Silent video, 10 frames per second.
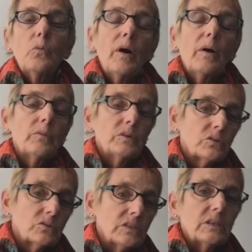what
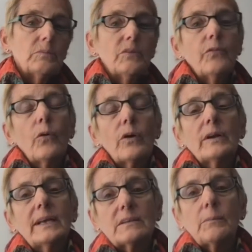research they did before,
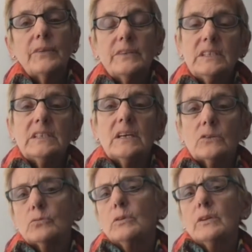and get some of the
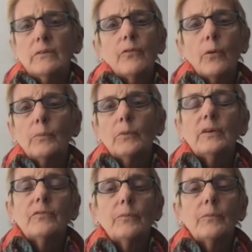details really informally